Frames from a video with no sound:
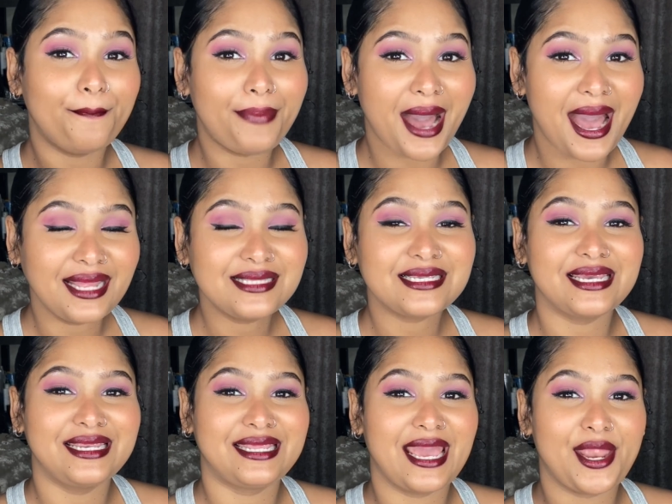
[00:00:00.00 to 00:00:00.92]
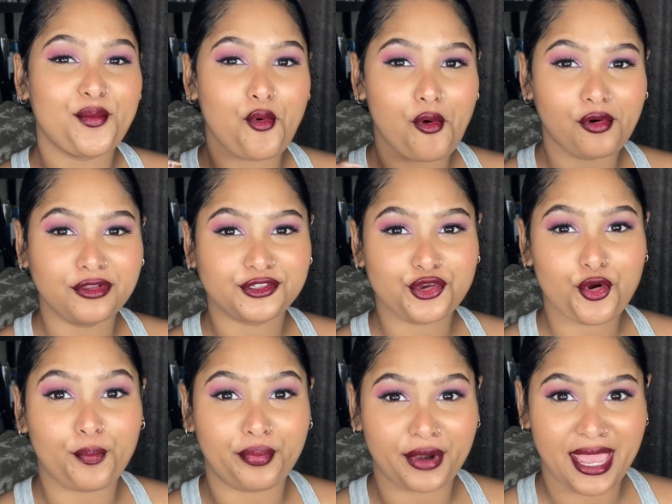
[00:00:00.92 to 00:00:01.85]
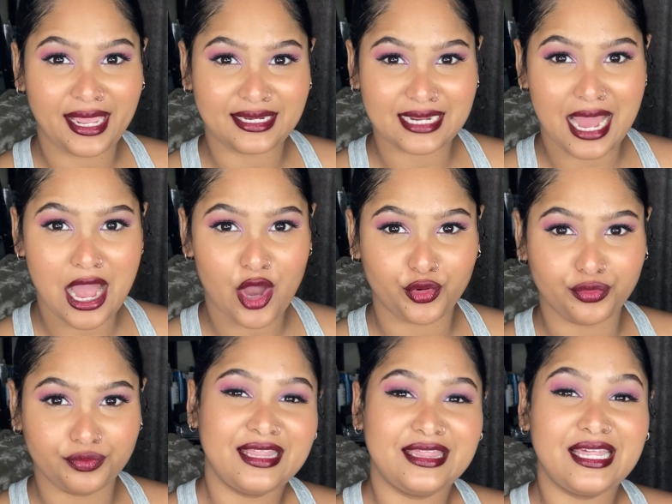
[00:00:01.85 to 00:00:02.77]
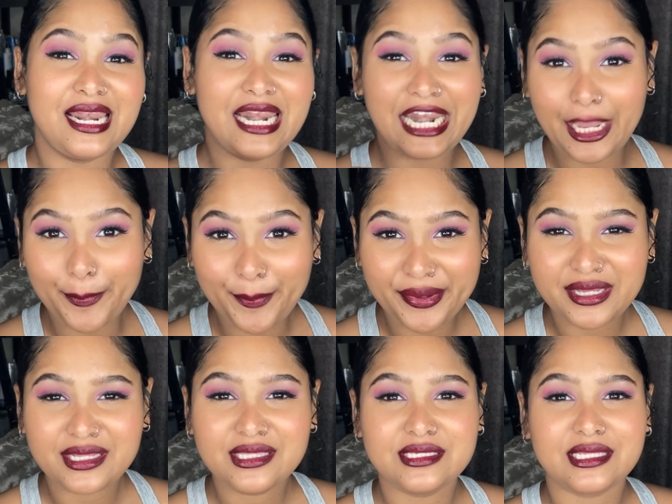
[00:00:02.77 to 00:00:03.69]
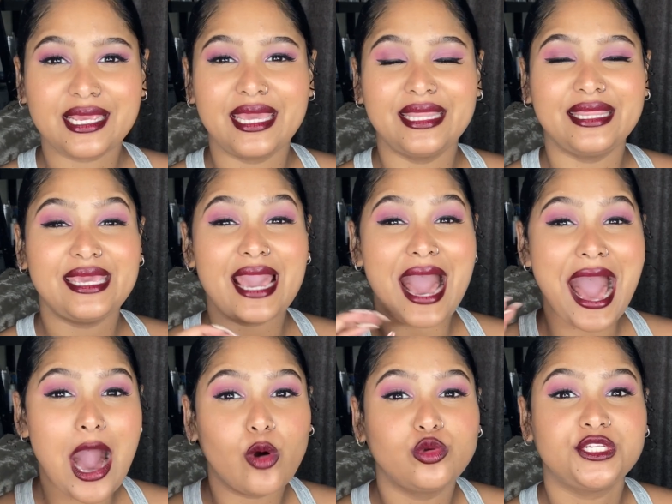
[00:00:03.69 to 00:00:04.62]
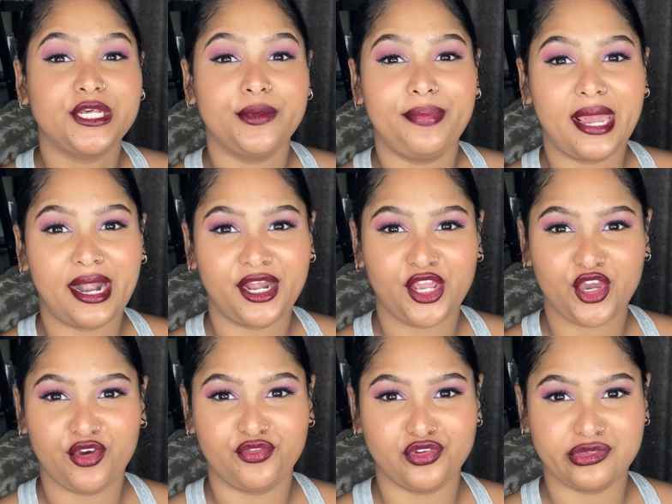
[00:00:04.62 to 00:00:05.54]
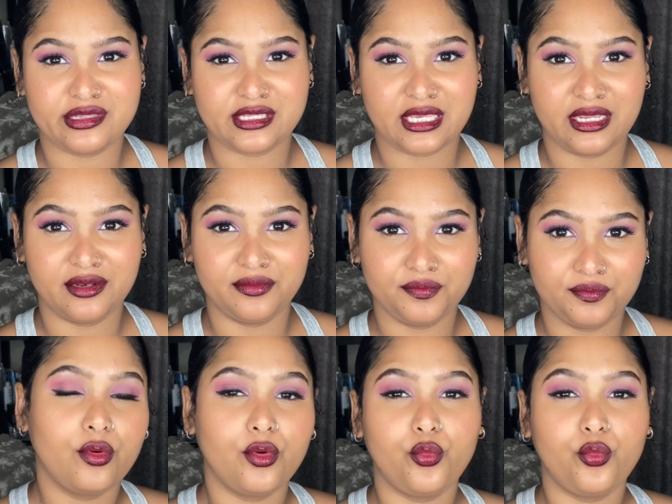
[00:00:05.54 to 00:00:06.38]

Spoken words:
but it can also break down the lipids in the outer barrier of your skin,